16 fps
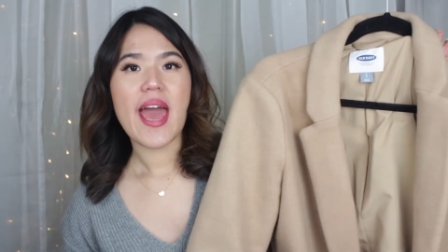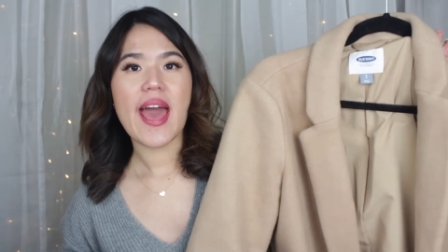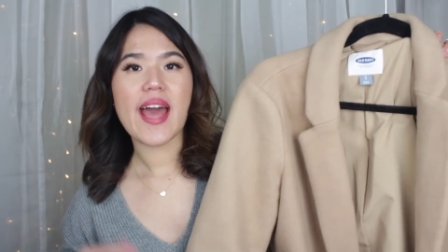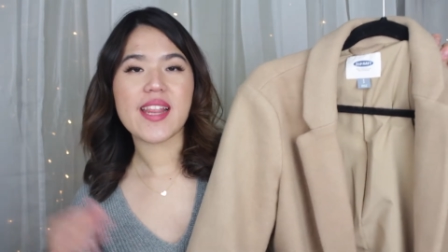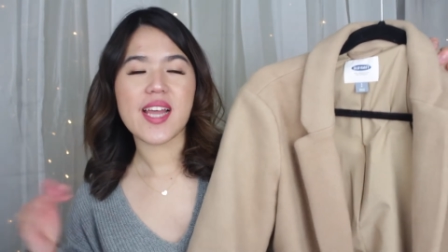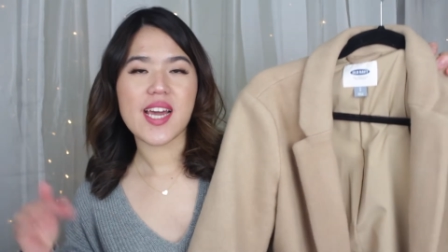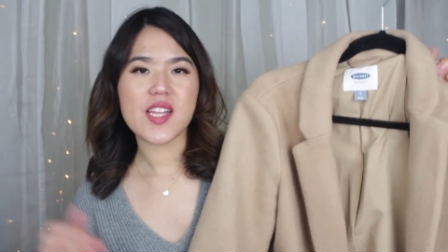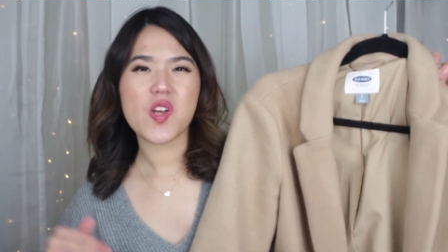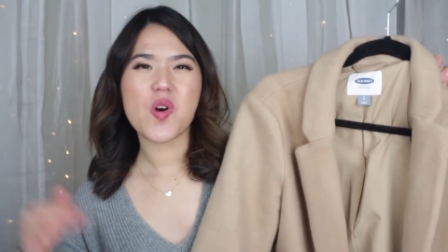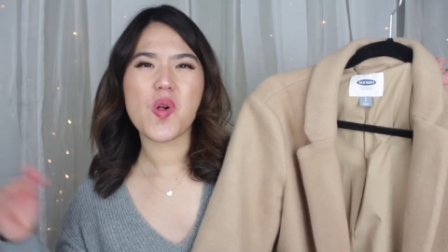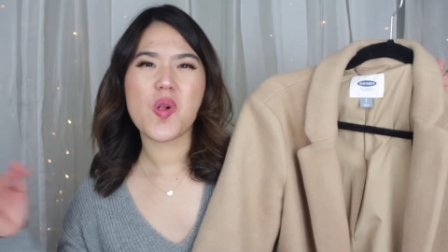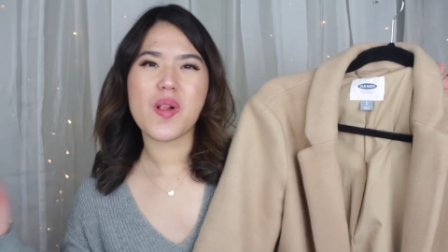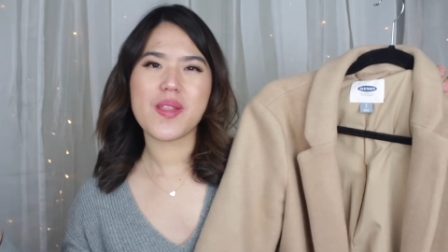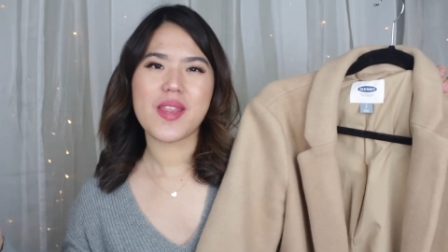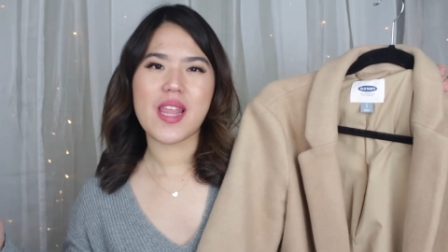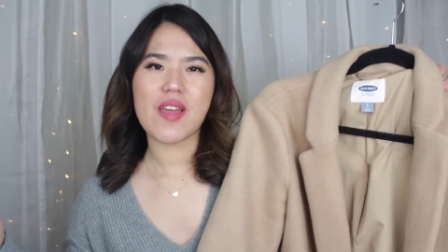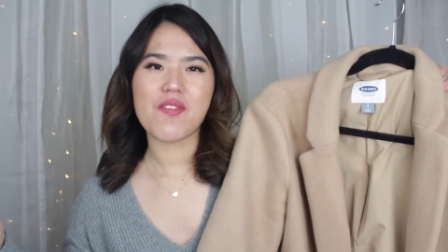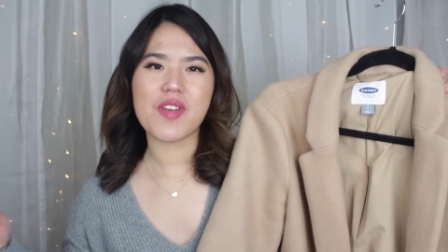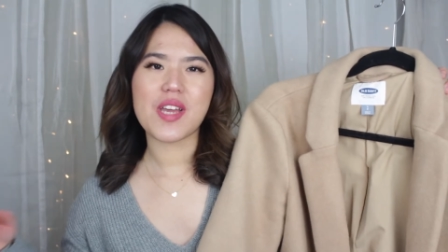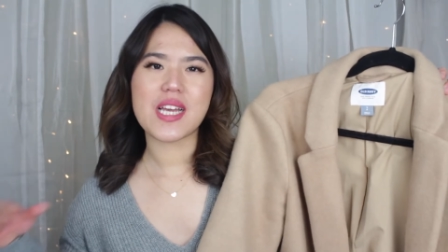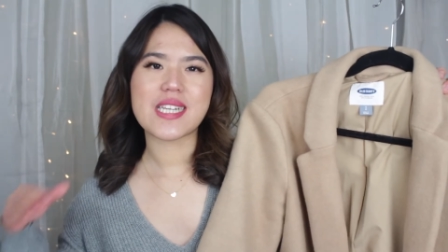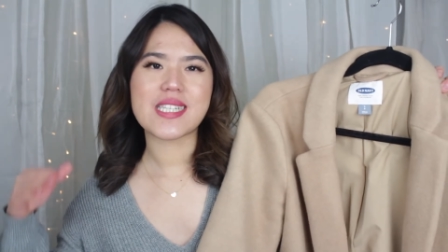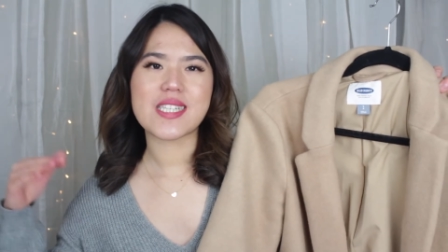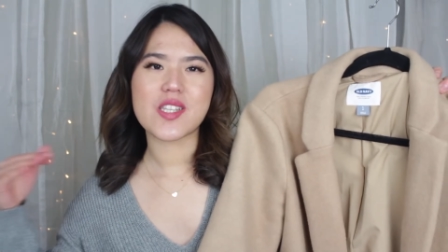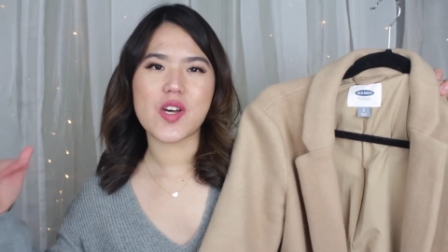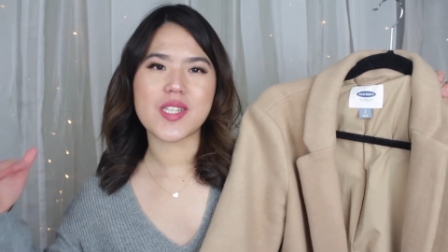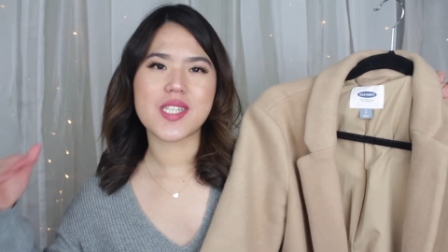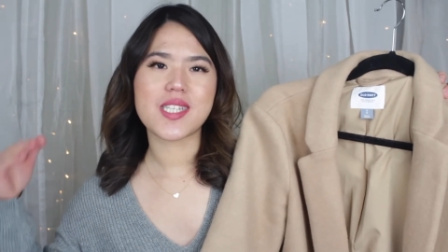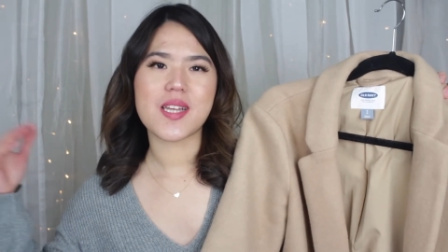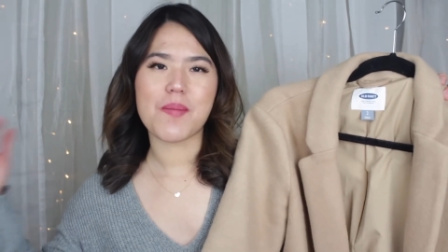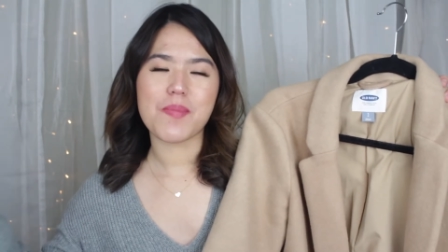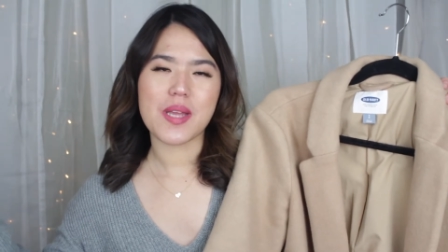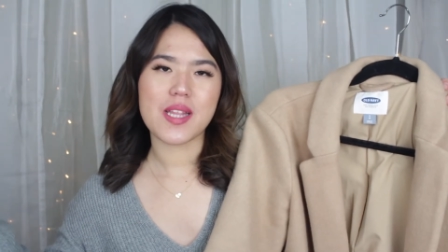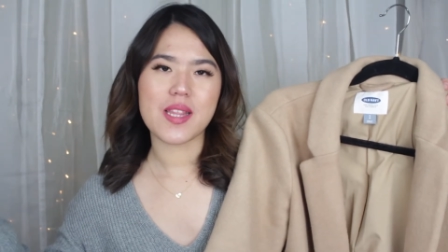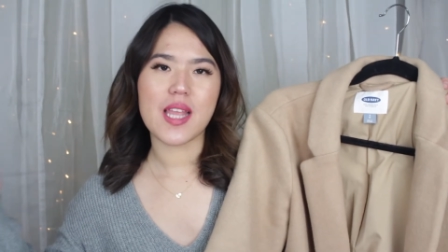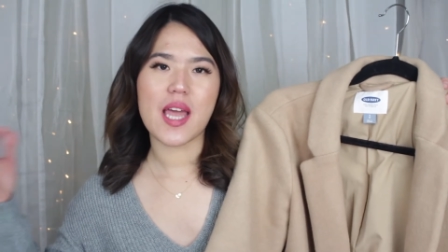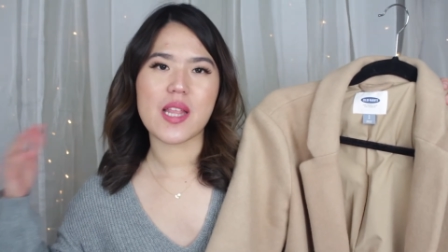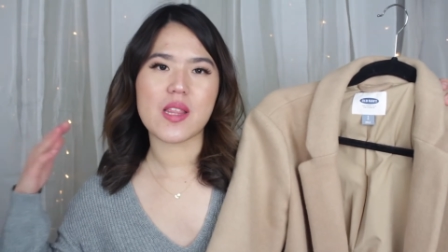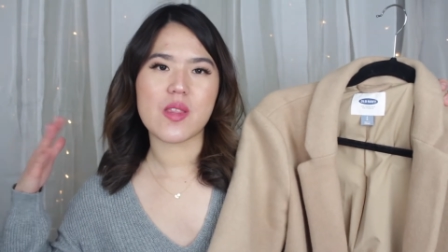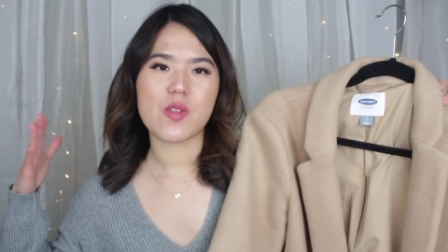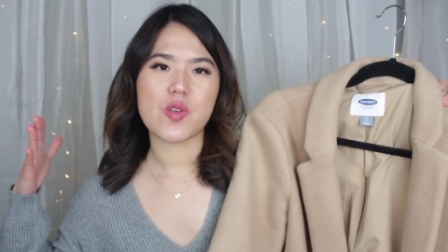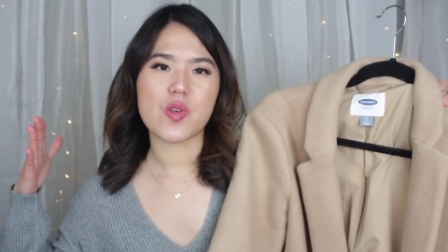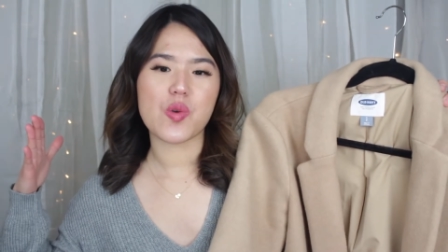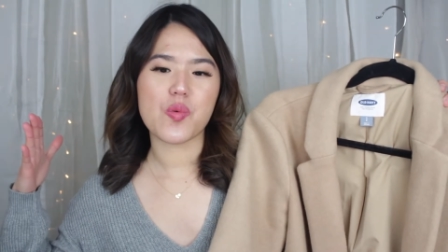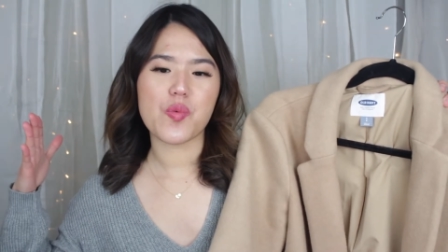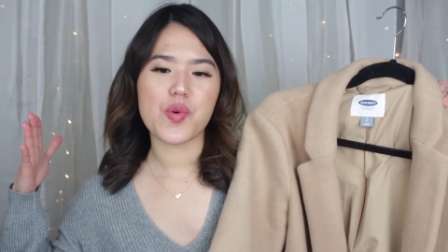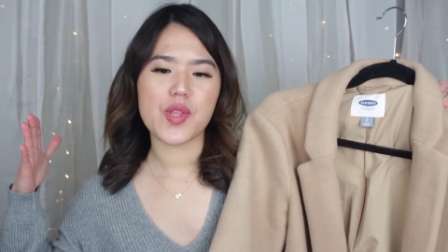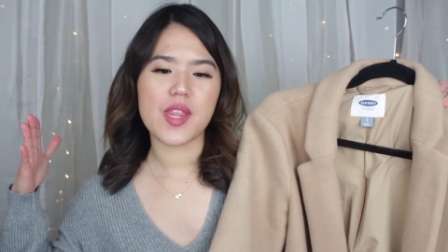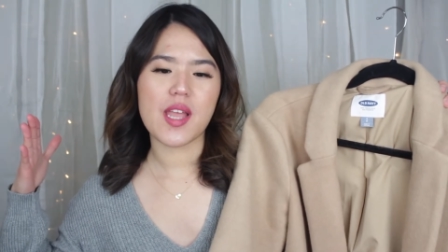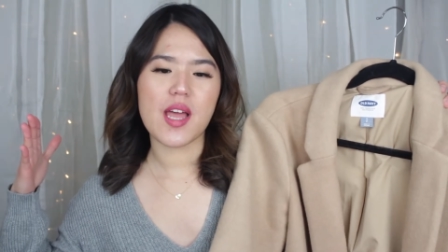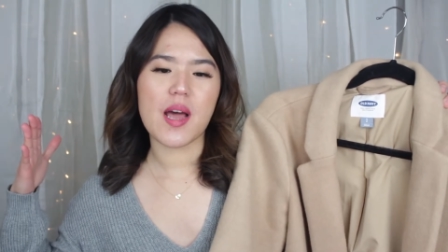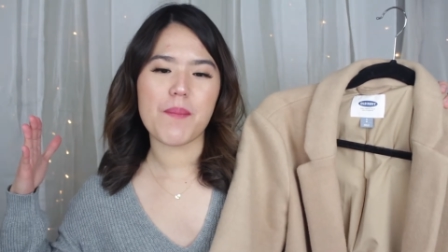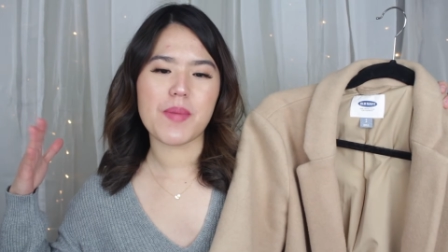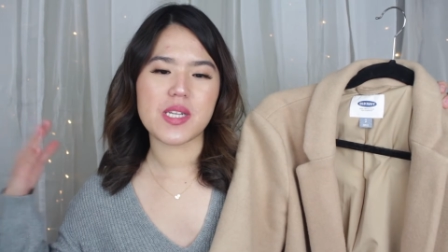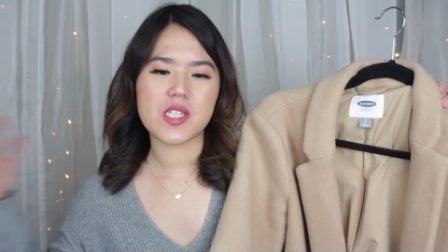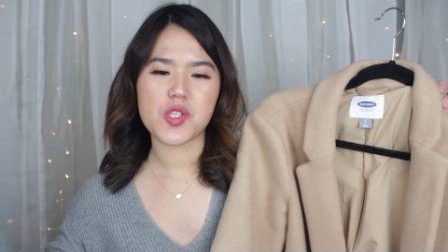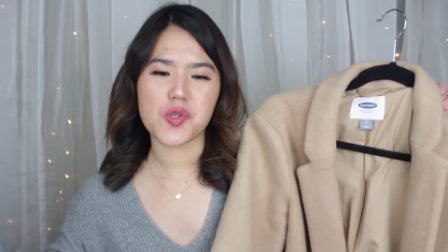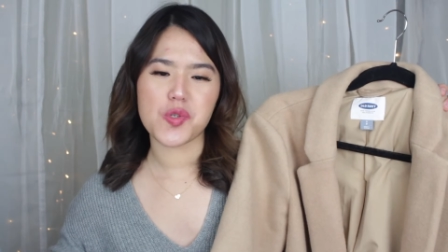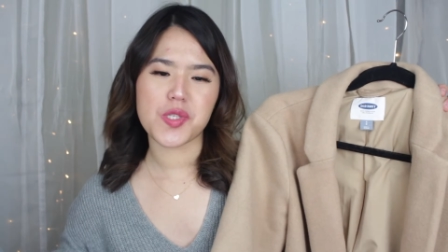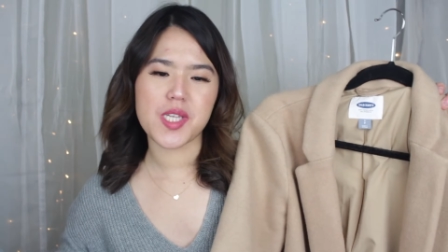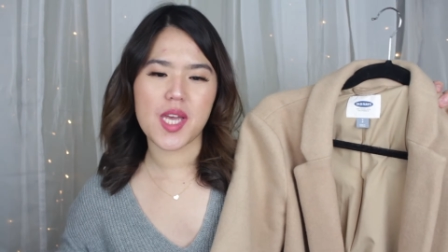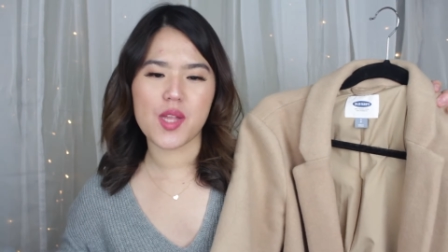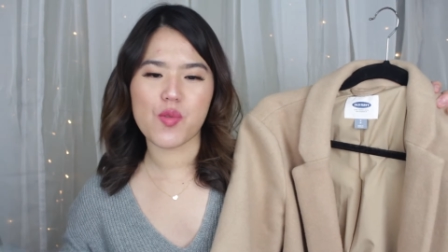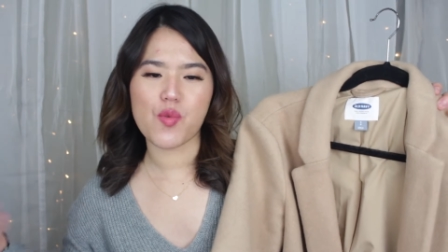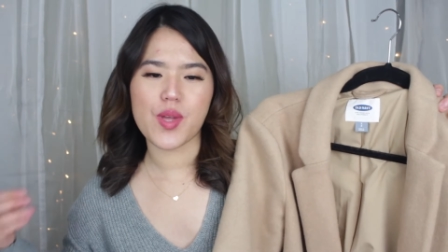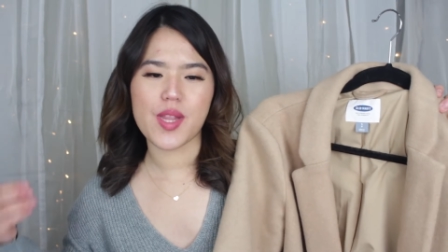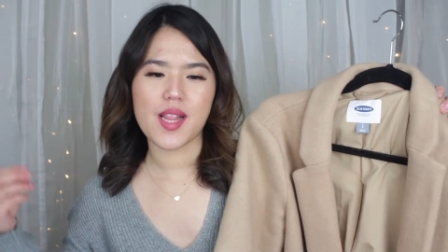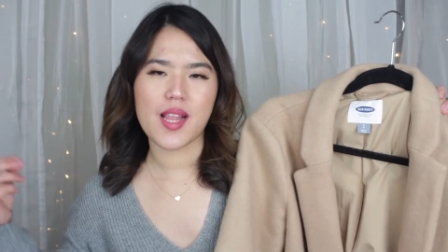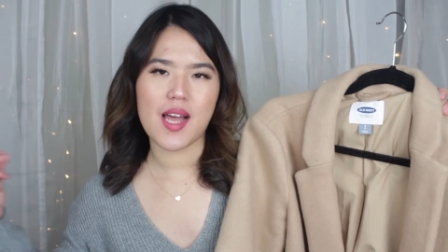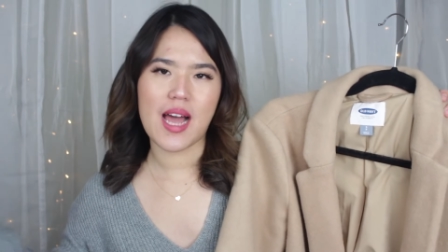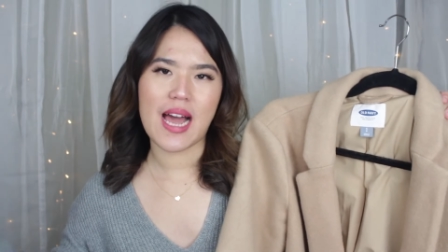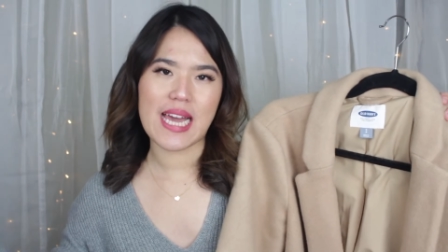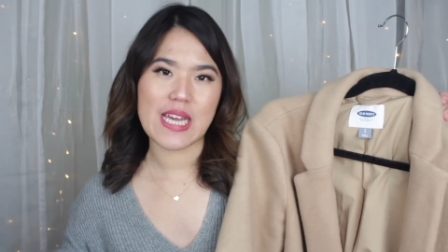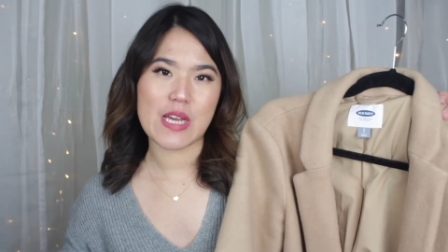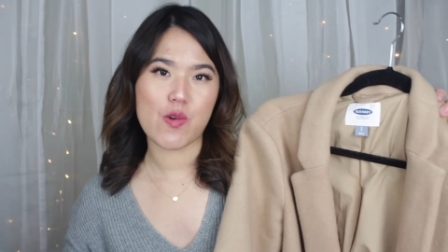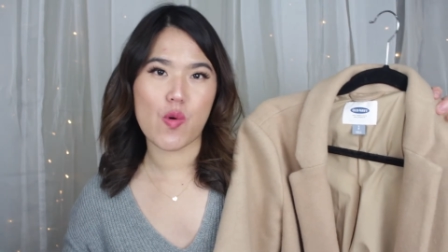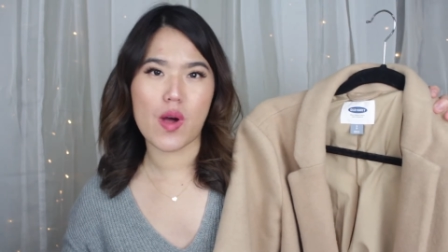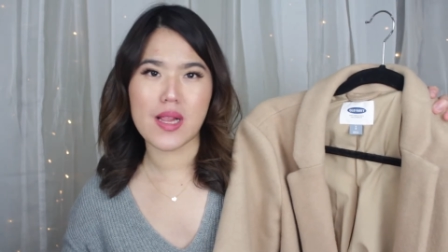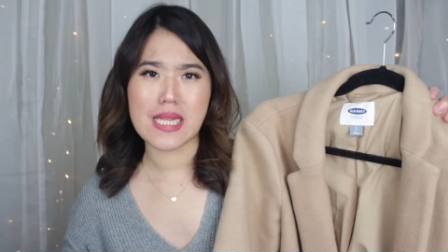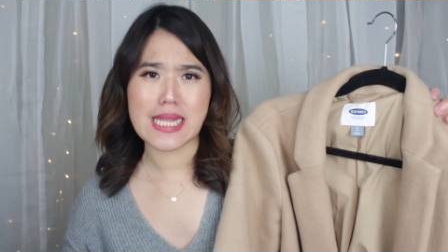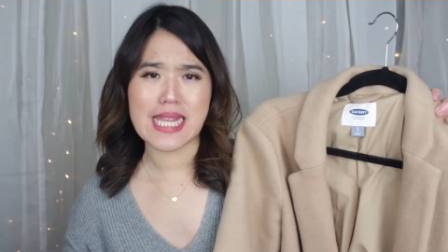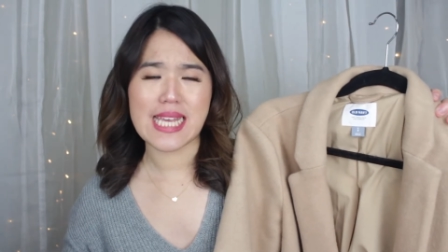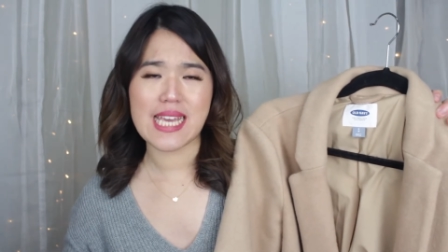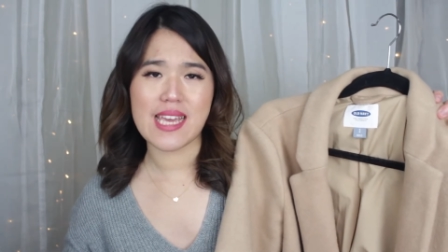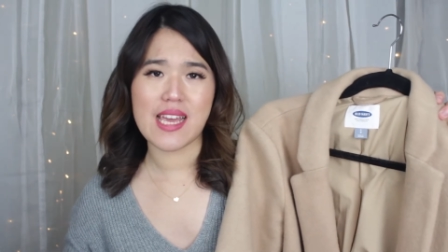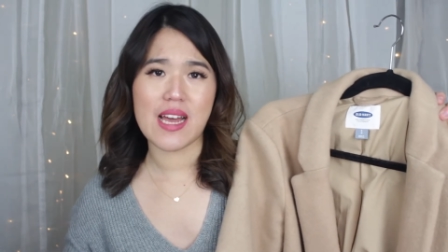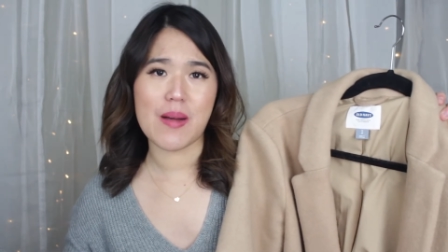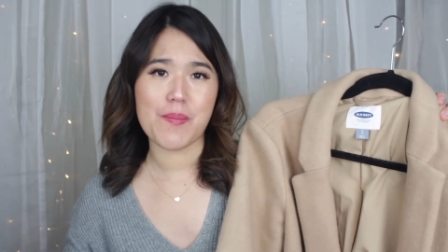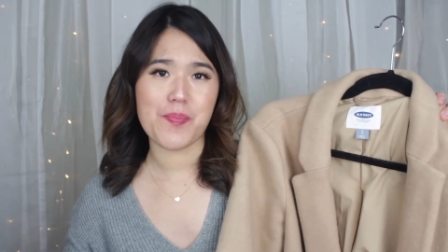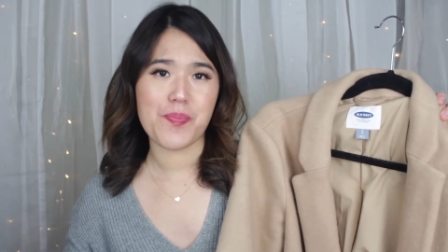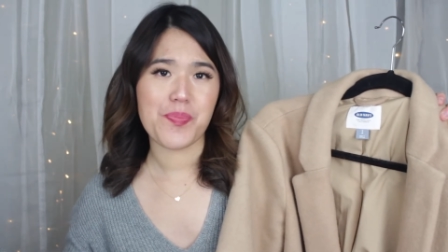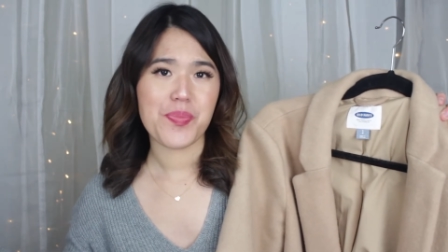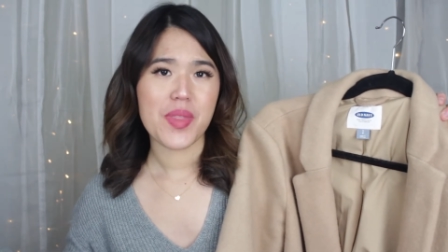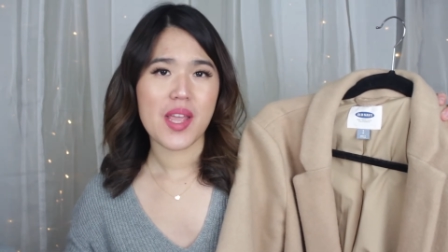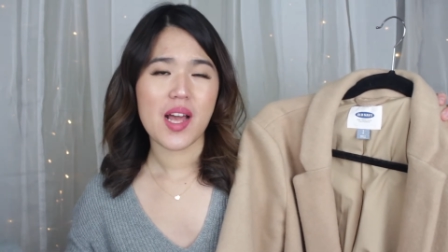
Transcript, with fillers: And I know Old Navy is not something that you would um, associate with the high quality um,